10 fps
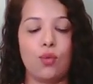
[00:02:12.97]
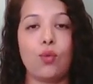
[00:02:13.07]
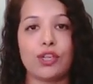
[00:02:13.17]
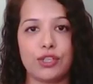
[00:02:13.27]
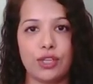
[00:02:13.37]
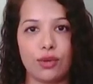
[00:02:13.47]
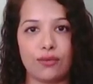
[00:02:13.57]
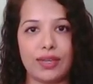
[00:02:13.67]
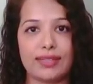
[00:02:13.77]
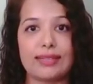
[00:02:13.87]
Washing your
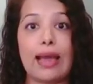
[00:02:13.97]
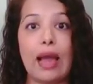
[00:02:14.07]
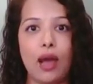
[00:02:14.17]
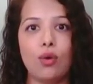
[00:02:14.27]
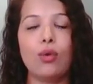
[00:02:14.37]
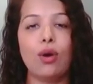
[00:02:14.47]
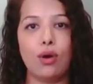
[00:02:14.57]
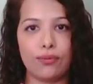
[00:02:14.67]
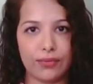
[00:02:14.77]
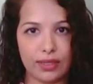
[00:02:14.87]
face. How
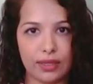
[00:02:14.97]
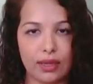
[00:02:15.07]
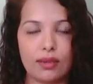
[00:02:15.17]
often?